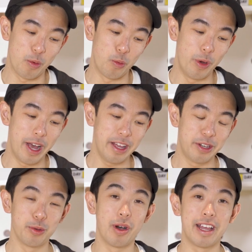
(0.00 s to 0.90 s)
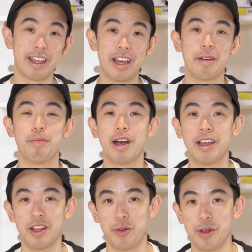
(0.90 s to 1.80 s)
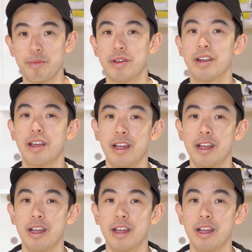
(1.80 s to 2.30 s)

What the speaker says: Where do I get my equipment?